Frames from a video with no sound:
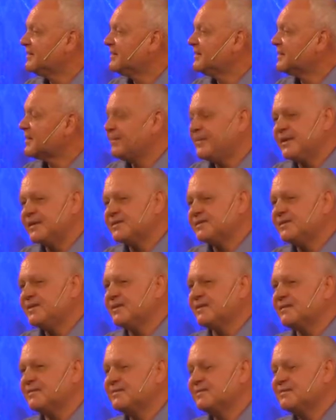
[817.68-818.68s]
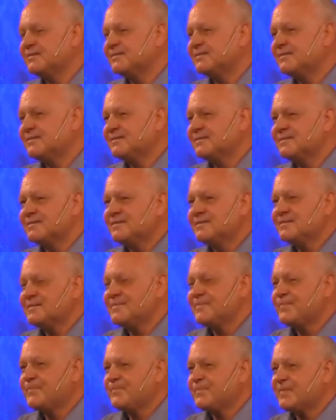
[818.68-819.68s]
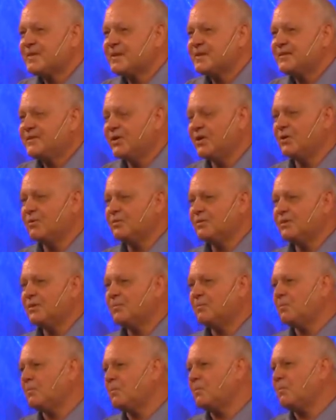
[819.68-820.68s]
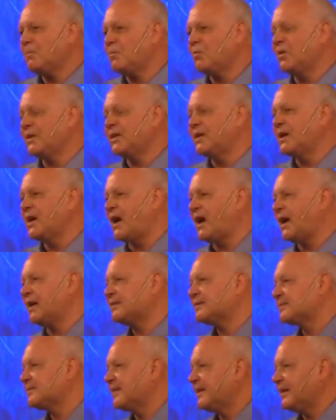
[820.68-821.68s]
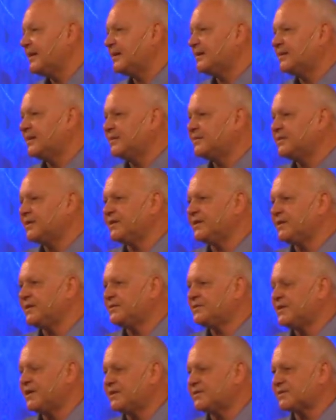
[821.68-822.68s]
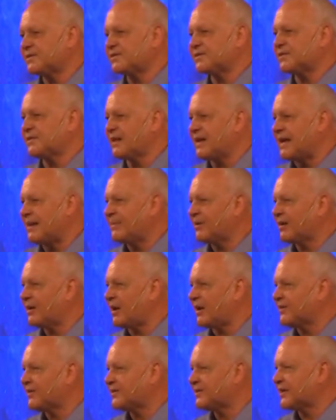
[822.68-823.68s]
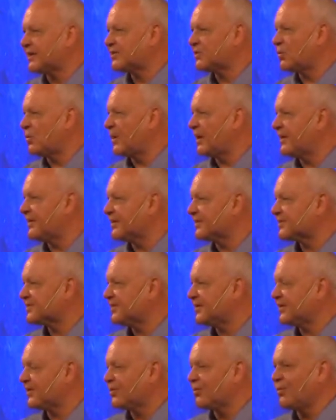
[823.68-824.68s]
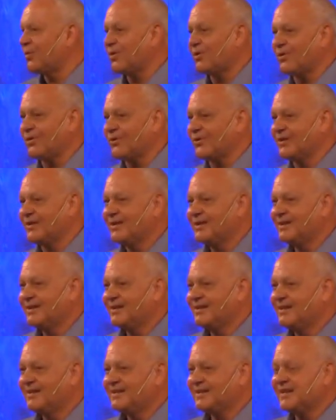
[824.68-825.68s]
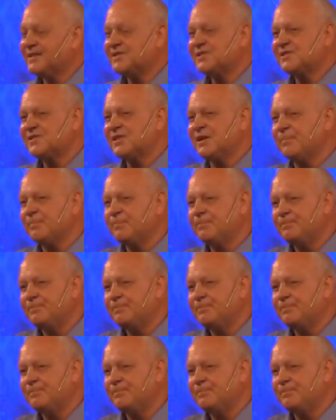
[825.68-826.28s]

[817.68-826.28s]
Committed sin. You know, when God said that Je- Jesus is the Lamb of God that takes away the sin of the world, this is the,